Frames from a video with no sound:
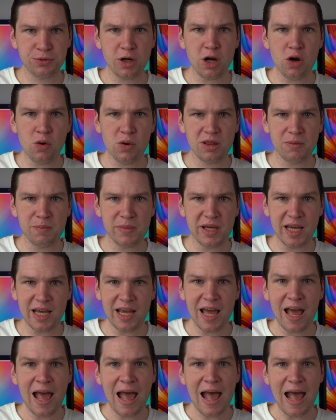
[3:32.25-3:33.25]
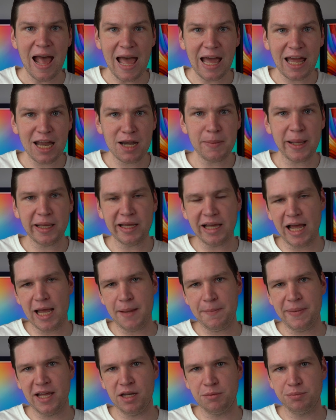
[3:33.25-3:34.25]
Pro with me and my
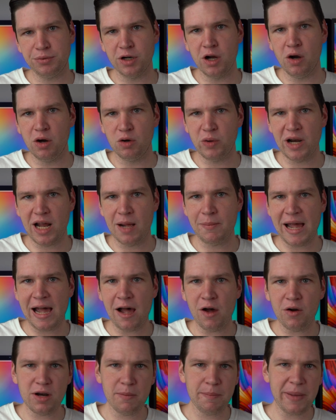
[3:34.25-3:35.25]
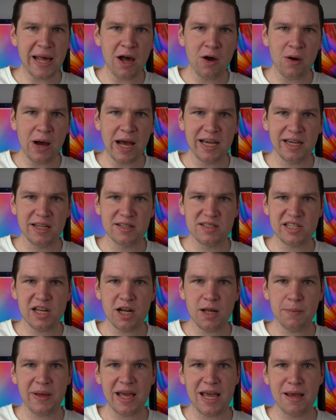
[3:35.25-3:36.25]
iPad Pro. And when I'm out and about, I can set
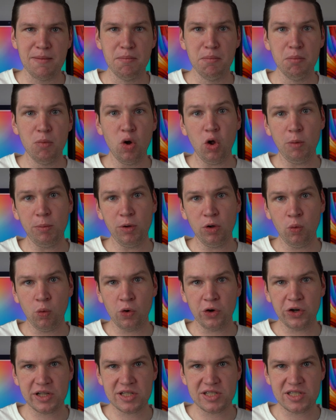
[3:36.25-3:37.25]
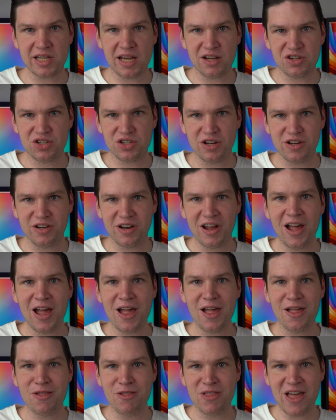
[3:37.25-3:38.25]
up a mobile workstation
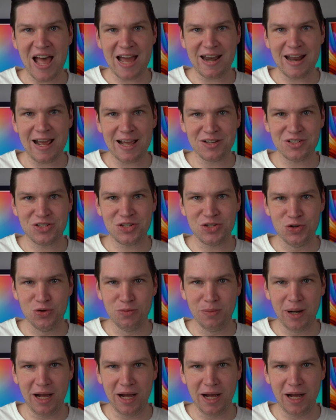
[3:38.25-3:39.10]
that has two